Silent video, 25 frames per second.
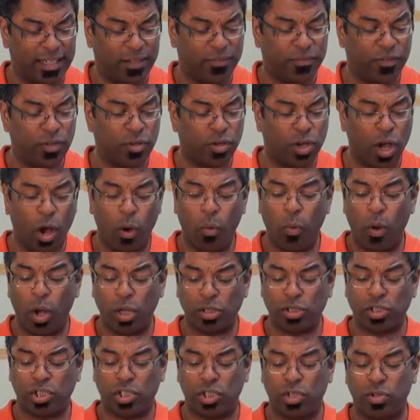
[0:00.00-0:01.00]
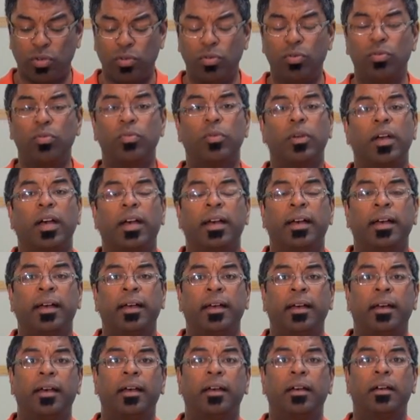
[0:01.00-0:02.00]
If you go on to
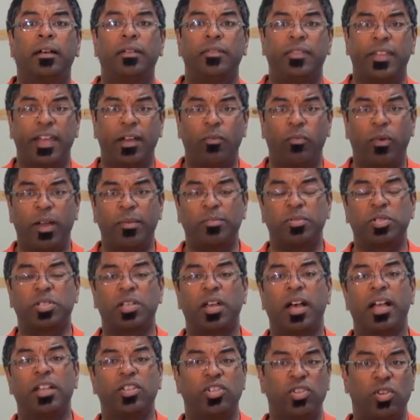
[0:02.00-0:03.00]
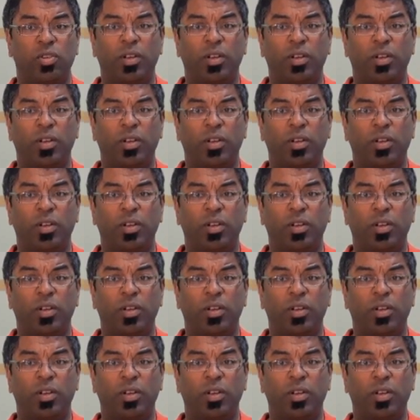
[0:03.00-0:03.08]
their website,